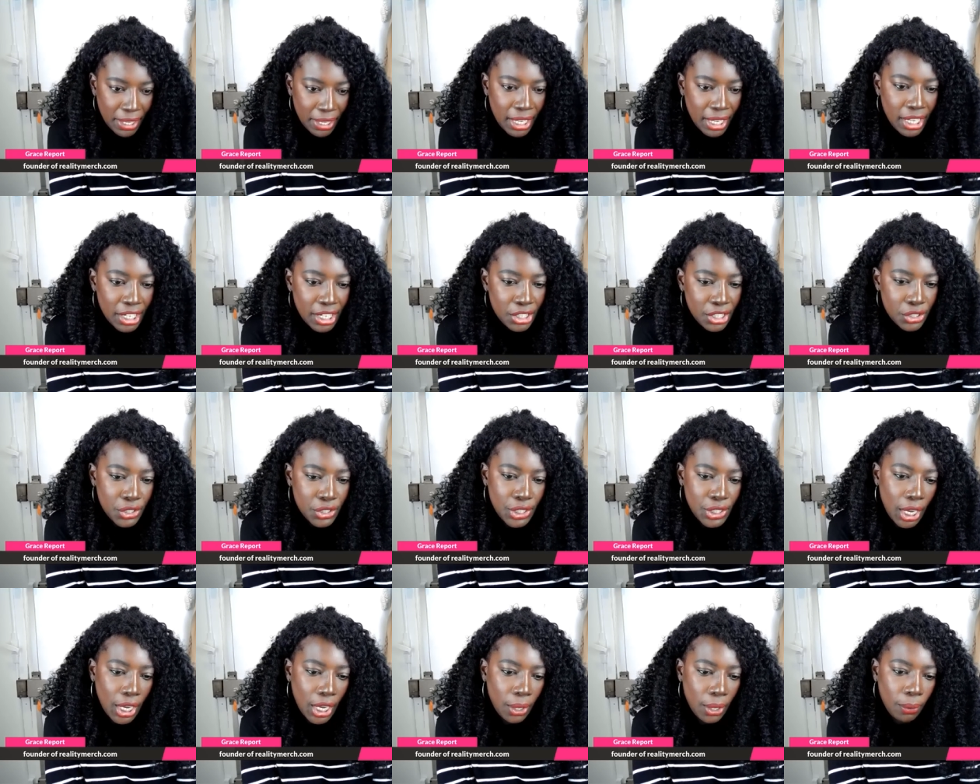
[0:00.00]

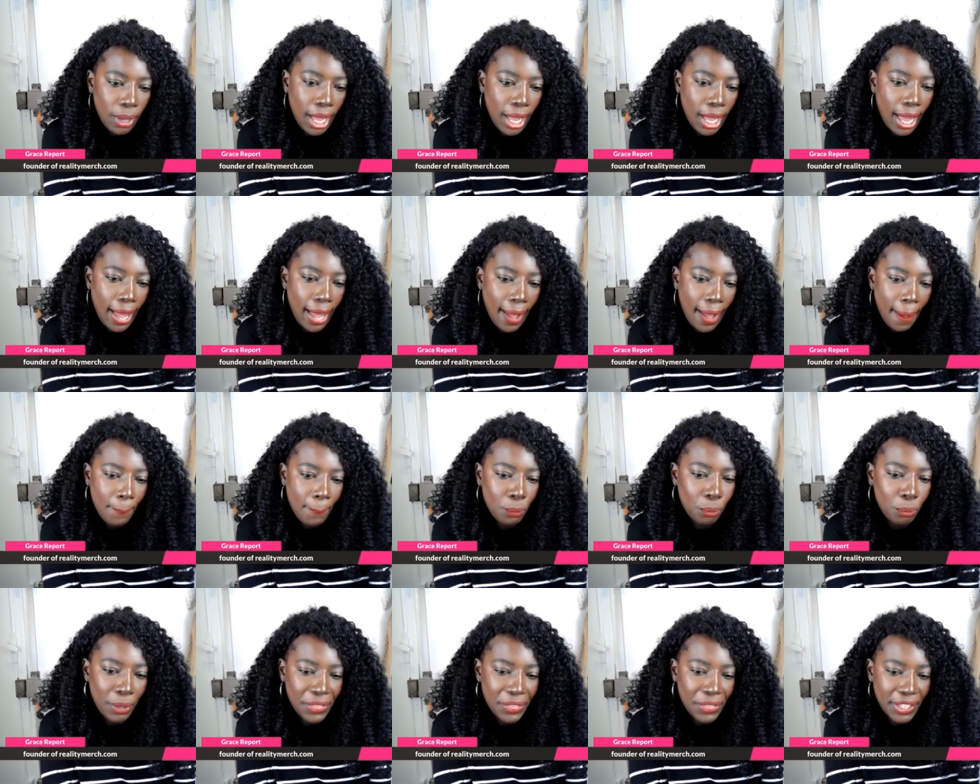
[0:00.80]
so um,
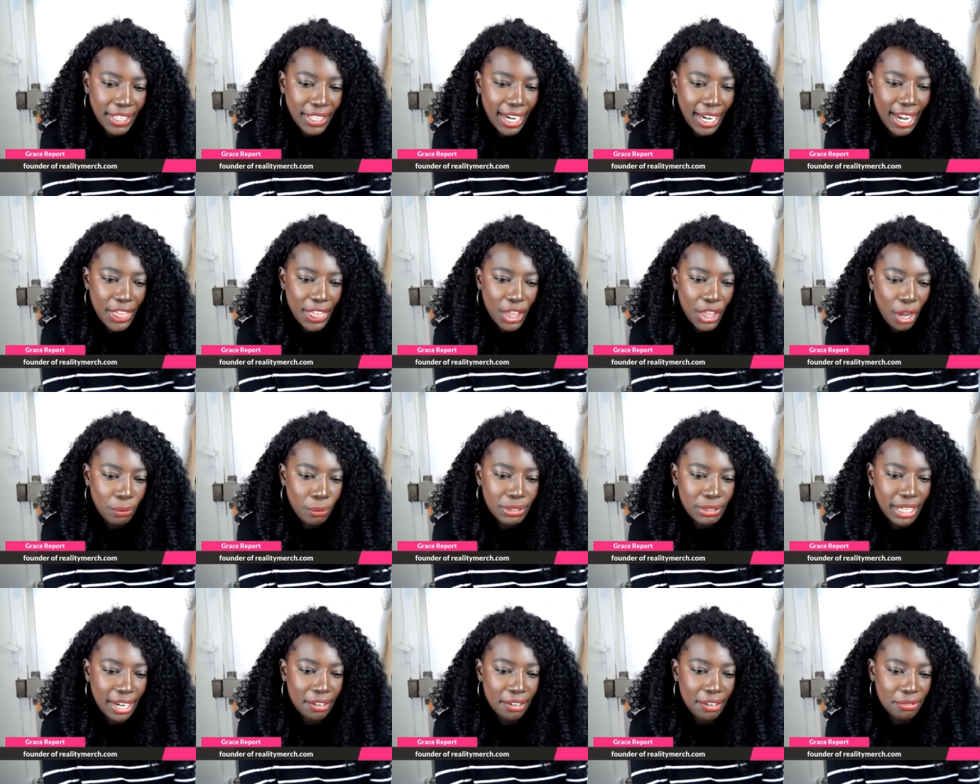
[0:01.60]
one thing that i thought was
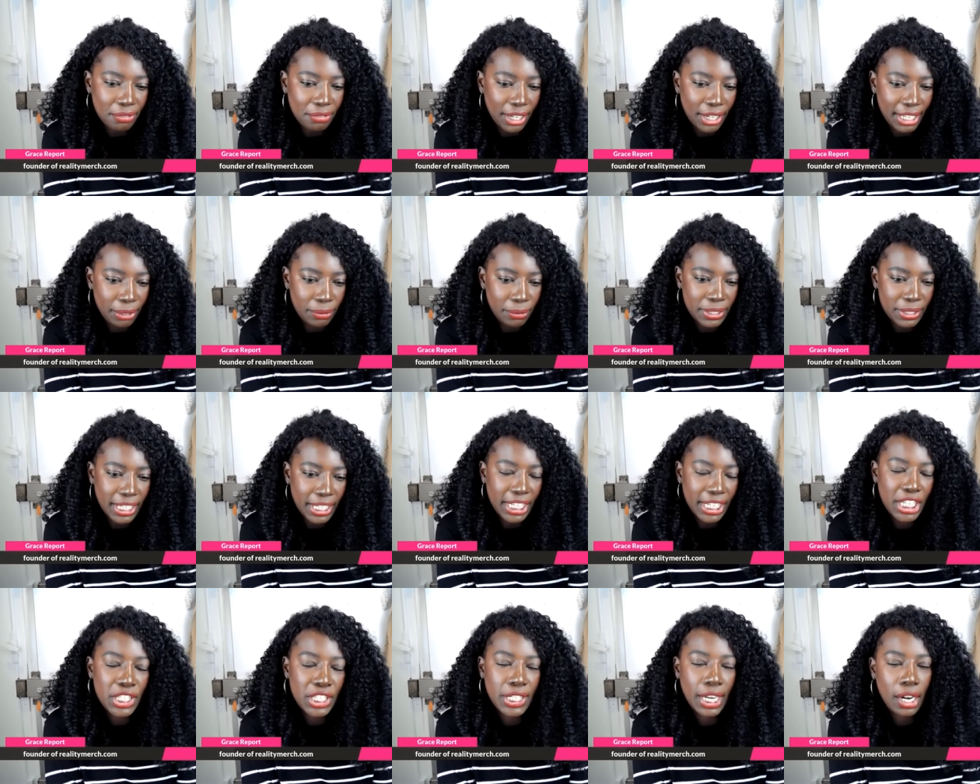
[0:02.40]
kind of funny was like
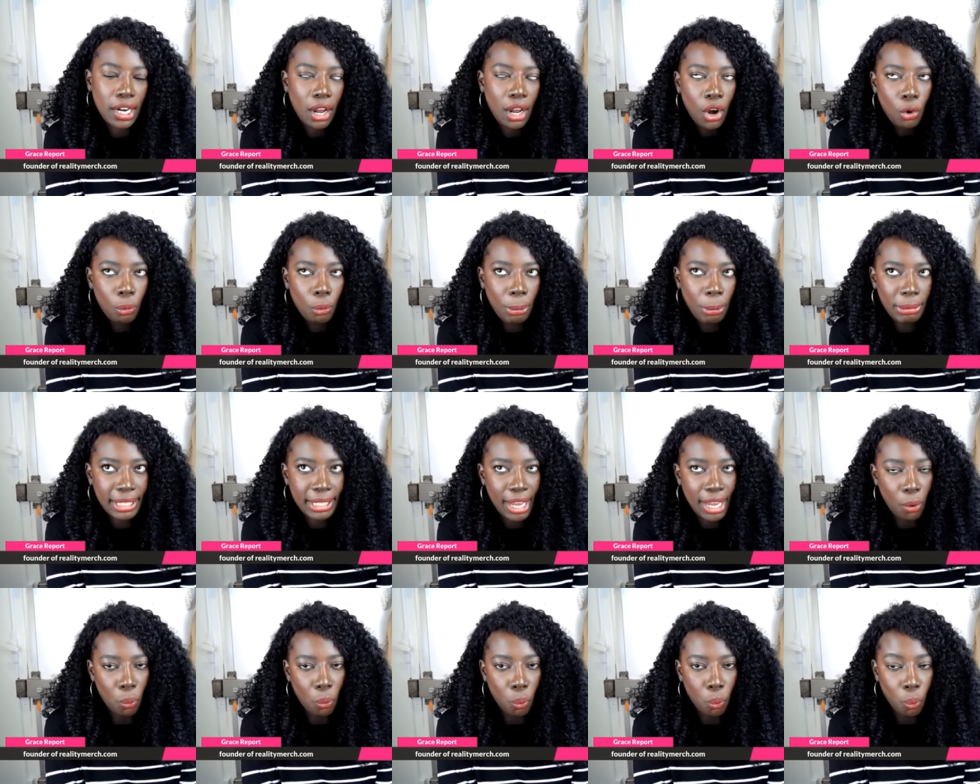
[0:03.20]
he's like women
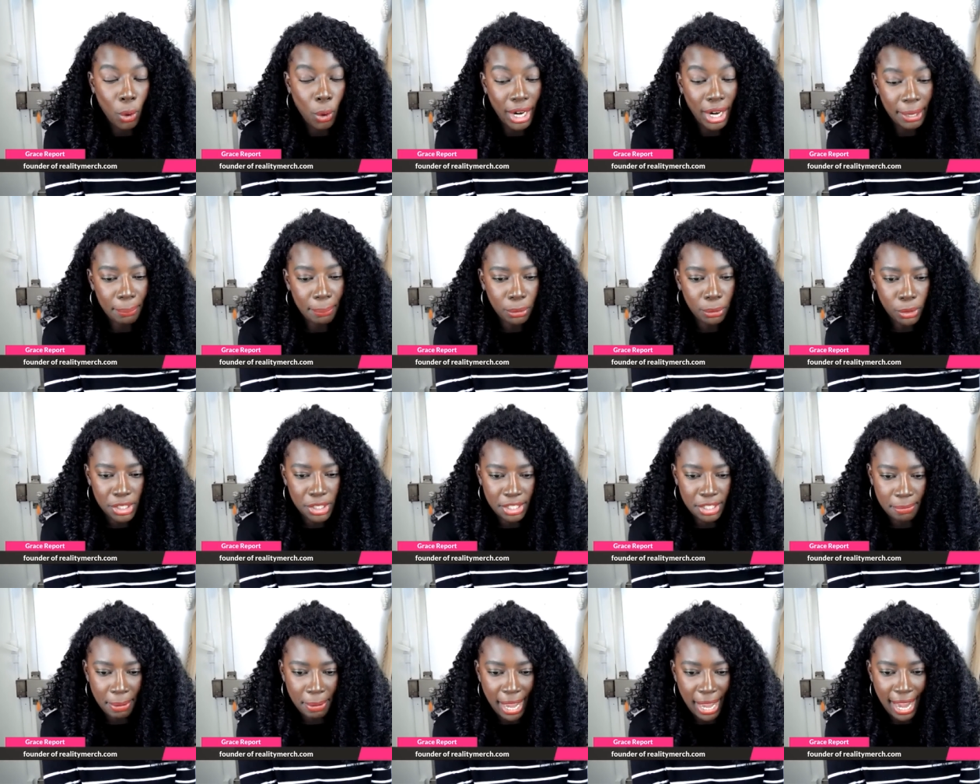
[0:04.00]
get one
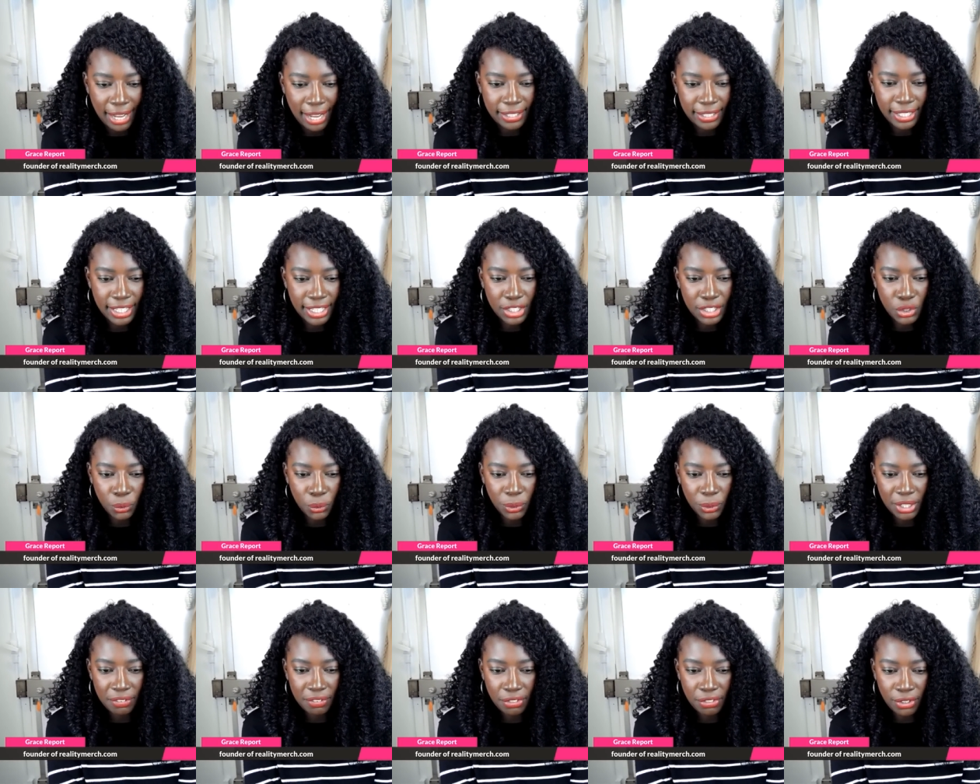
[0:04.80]
abortion pass and it's
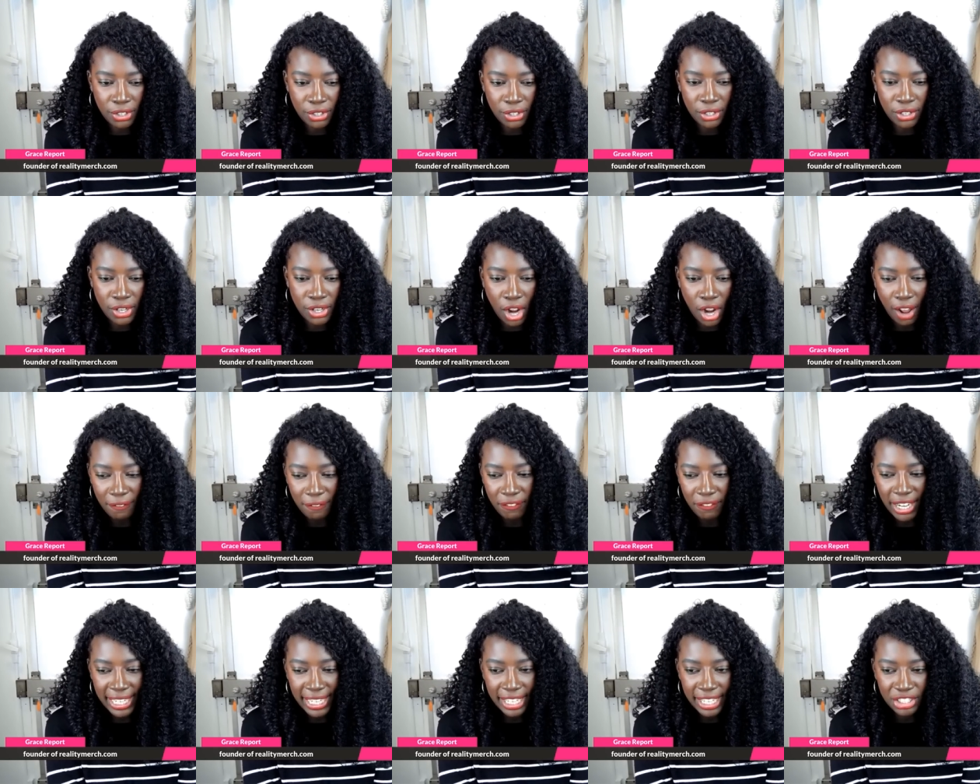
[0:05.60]
only if they're not
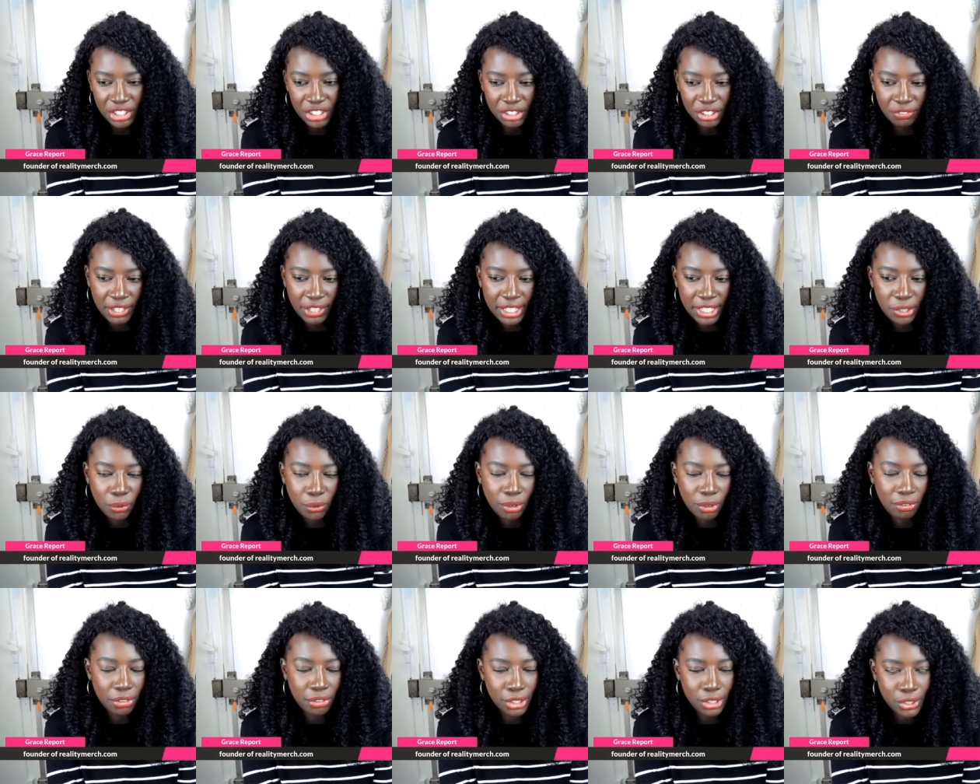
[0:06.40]
financially ready
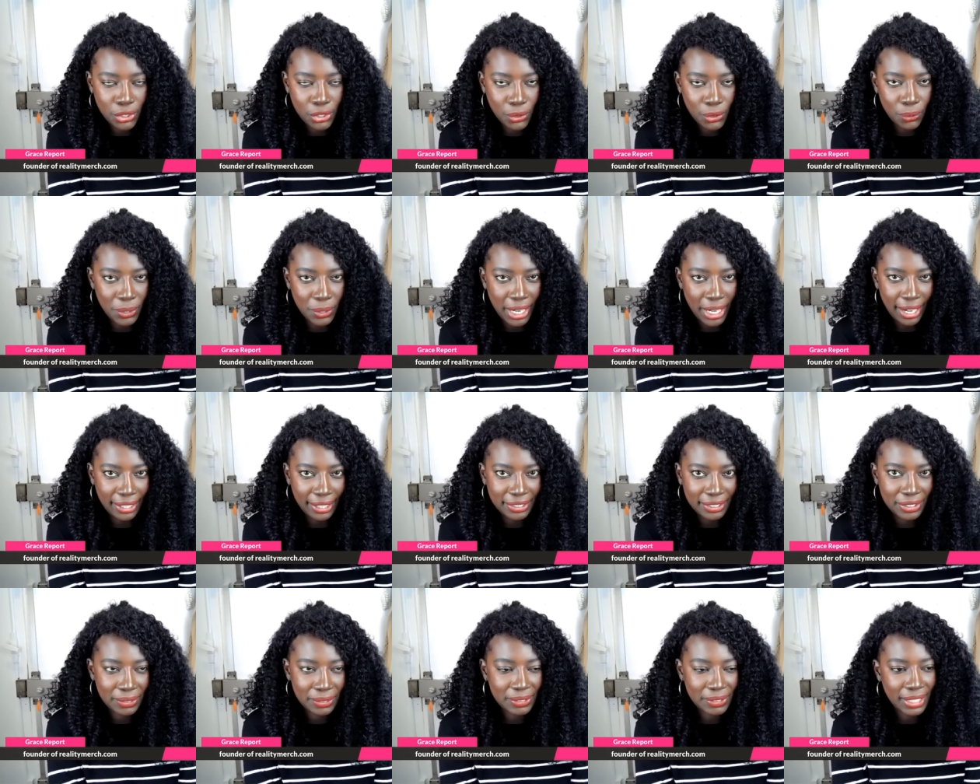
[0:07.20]
or if they're too young
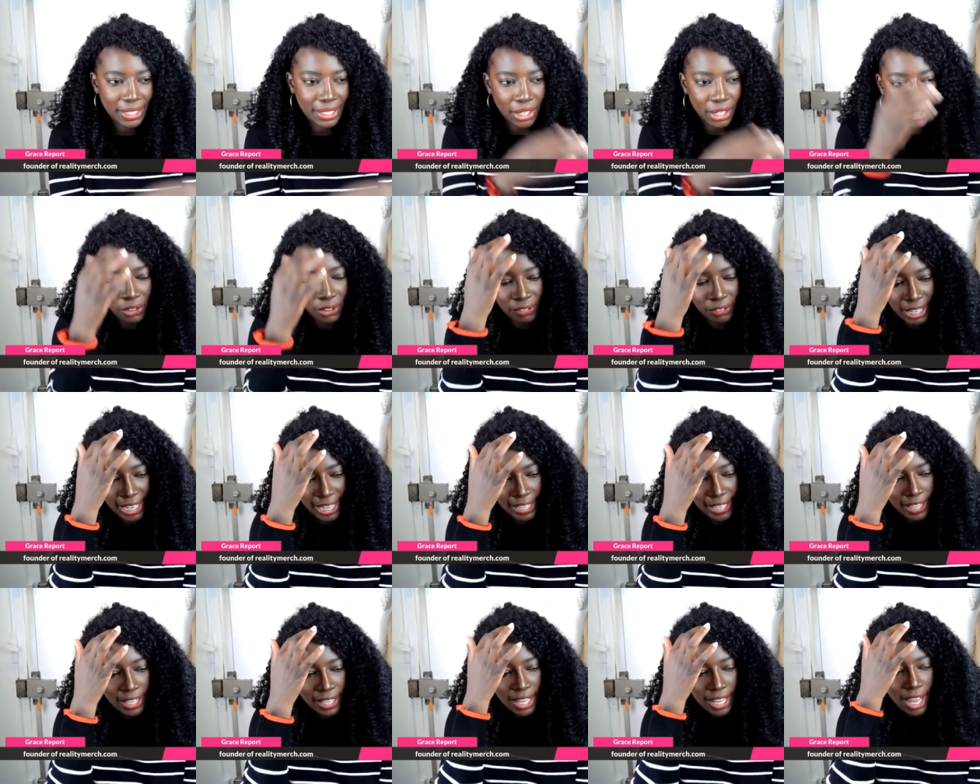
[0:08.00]
so it's like all
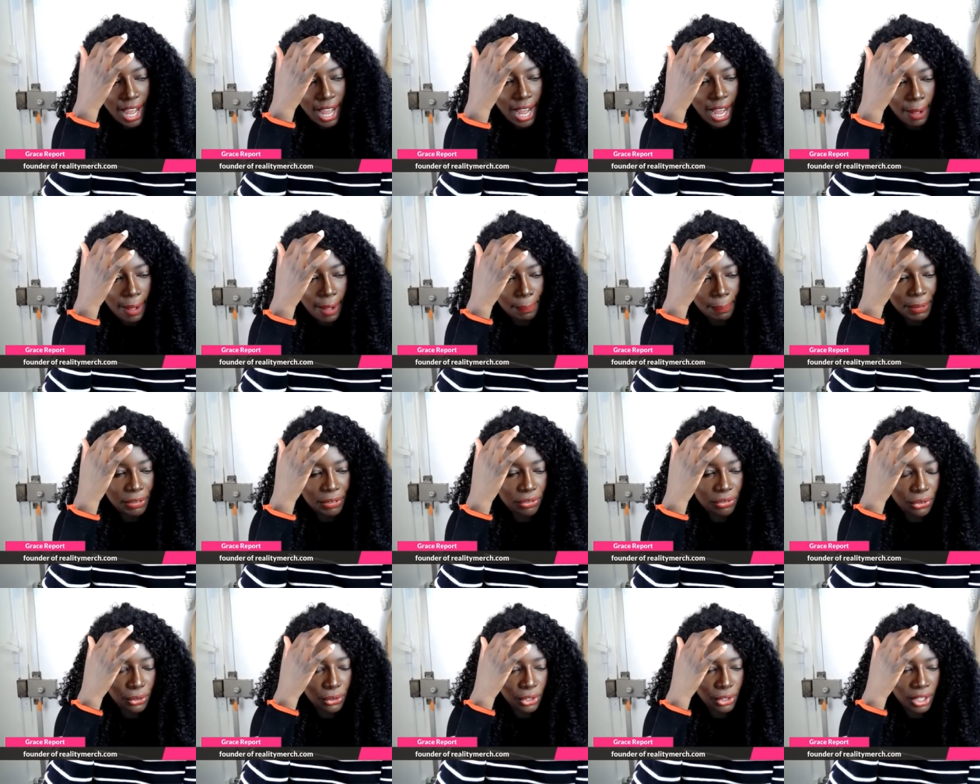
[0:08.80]
right um,
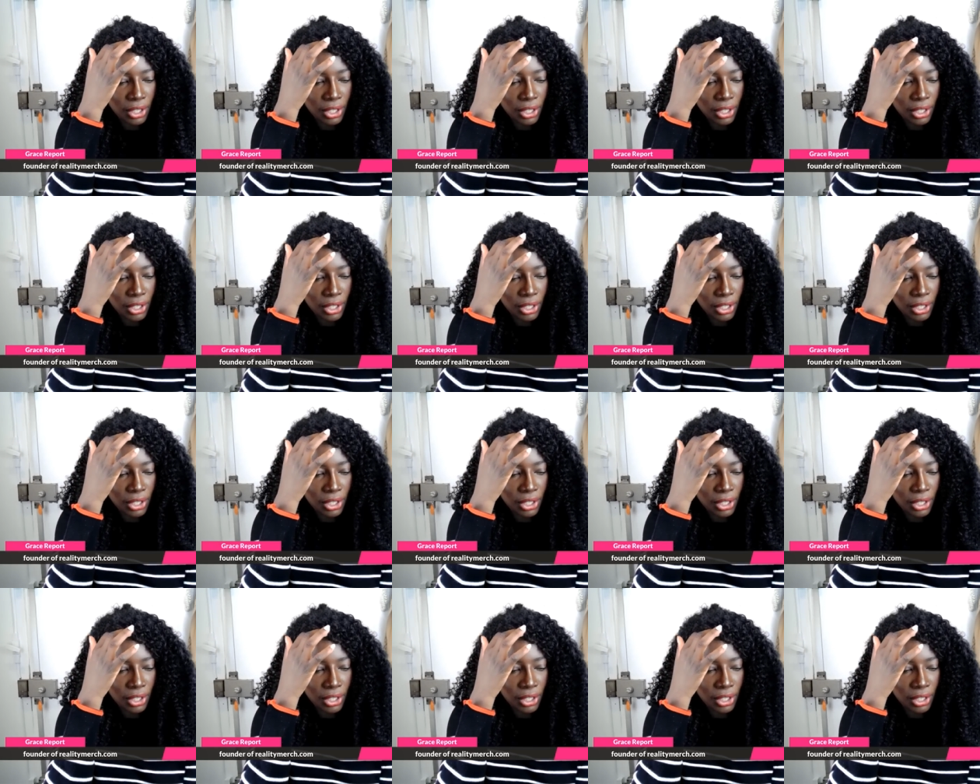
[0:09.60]
if you're